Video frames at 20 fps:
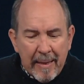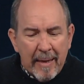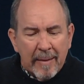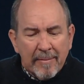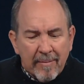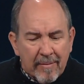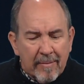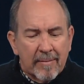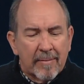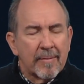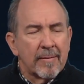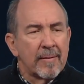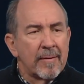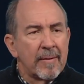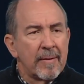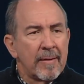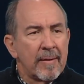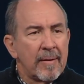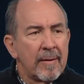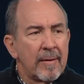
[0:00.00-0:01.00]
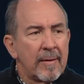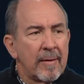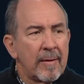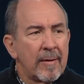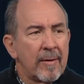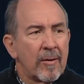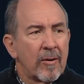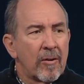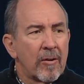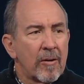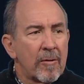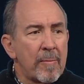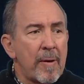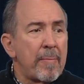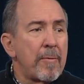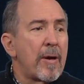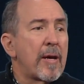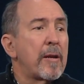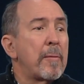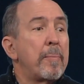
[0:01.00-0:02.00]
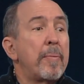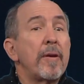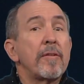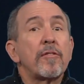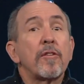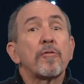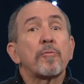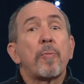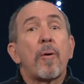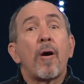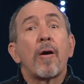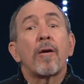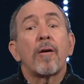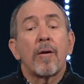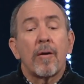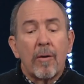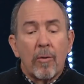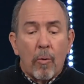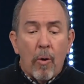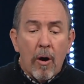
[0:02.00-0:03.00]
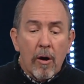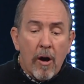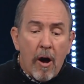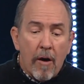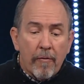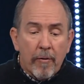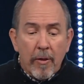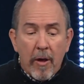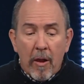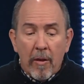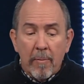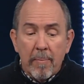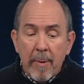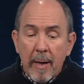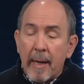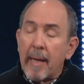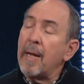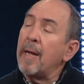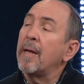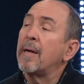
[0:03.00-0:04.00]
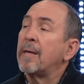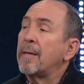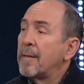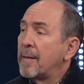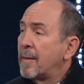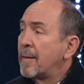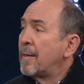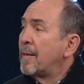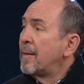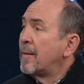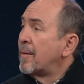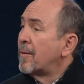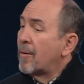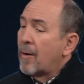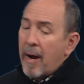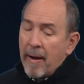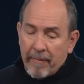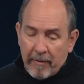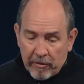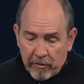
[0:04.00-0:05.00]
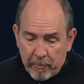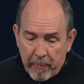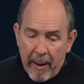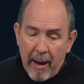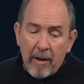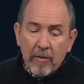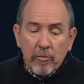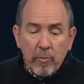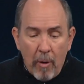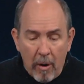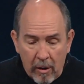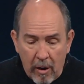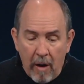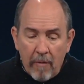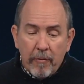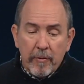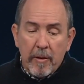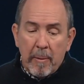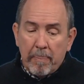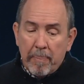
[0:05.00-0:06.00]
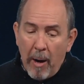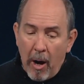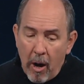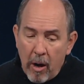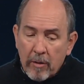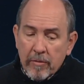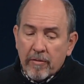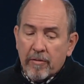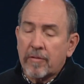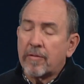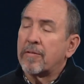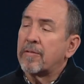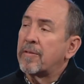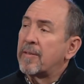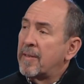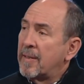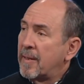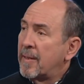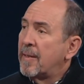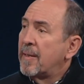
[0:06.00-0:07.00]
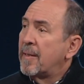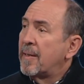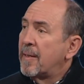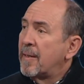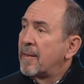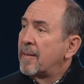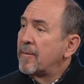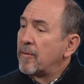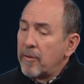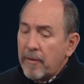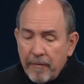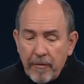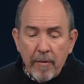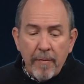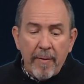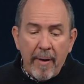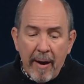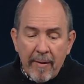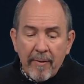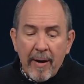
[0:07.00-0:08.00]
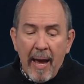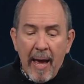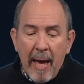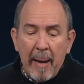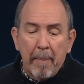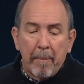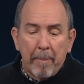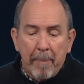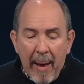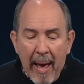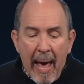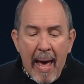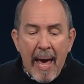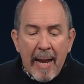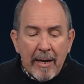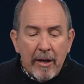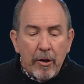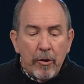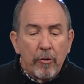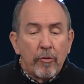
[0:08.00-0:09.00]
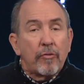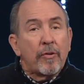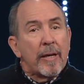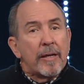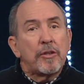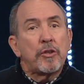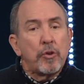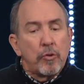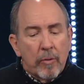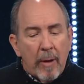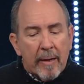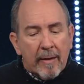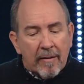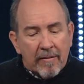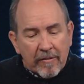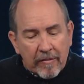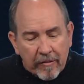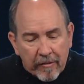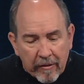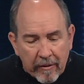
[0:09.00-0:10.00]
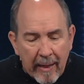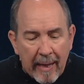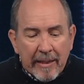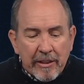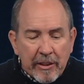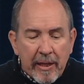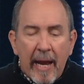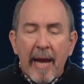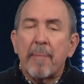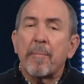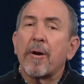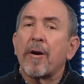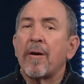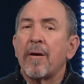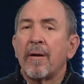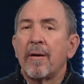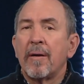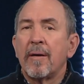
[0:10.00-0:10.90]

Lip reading: this? Or maybe you had a business partner walk off with all the money, or have a spouse walk off with the boss. Dude, if you've ever had bad news hit you like a sledgehammer,